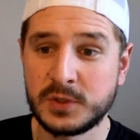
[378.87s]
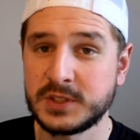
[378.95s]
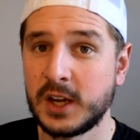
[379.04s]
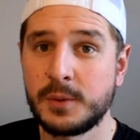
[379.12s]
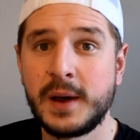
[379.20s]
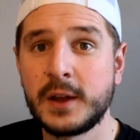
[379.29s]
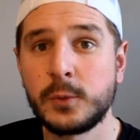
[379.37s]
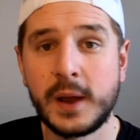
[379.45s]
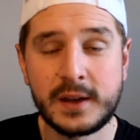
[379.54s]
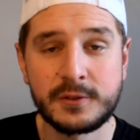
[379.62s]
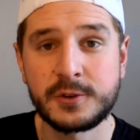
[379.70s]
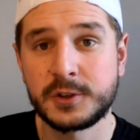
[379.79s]
which I don't mind
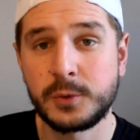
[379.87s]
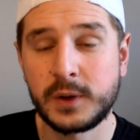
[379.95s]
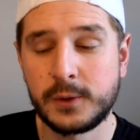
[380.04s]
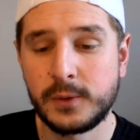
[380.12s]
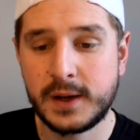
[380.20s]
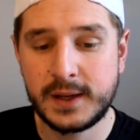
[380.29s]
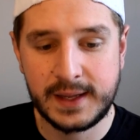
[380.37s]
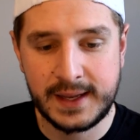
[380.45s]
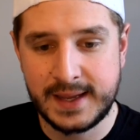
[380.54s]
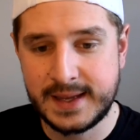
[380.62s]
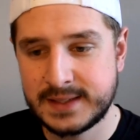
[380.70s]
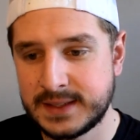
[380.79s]
waiting for a 21,
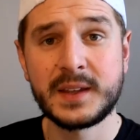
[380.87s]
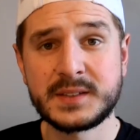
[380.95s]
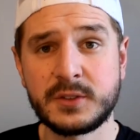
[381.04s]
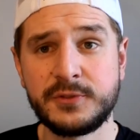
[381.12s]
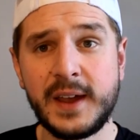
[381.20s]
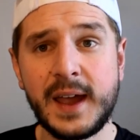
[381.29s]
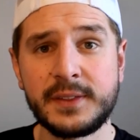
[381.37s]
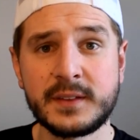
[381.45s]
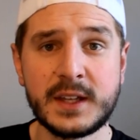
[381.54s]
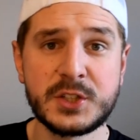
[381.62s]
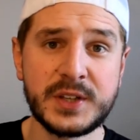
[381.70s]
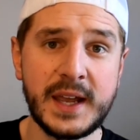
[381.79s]
is the fact that
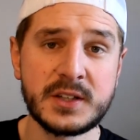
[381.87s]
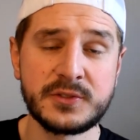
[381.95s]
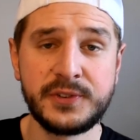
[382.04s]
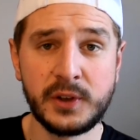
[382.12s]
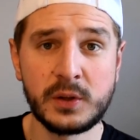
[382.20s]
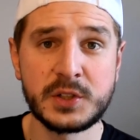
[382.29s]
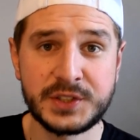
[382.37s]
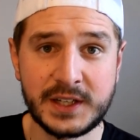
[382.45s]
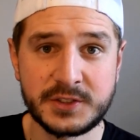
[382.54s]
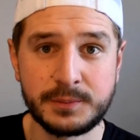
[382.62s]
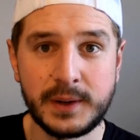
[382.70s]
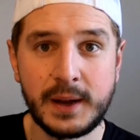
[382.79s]
they changed fuel
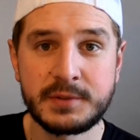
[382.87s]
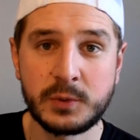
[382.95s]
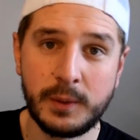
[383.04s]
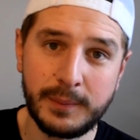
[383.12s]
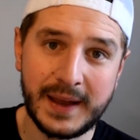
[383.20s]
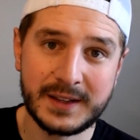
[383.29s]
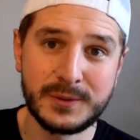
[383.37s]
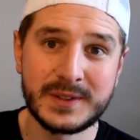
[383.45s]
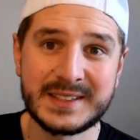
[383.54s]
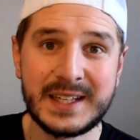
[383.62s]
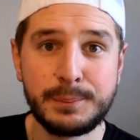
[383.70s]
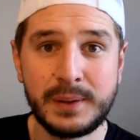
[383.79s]
injection pumps and went back to a
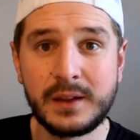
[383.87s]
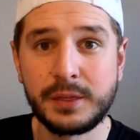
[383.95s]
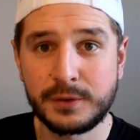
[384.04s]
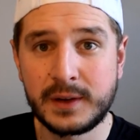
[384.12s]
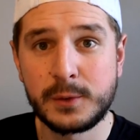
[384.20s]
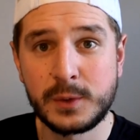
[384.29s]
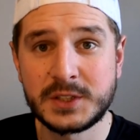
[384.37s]
CP3,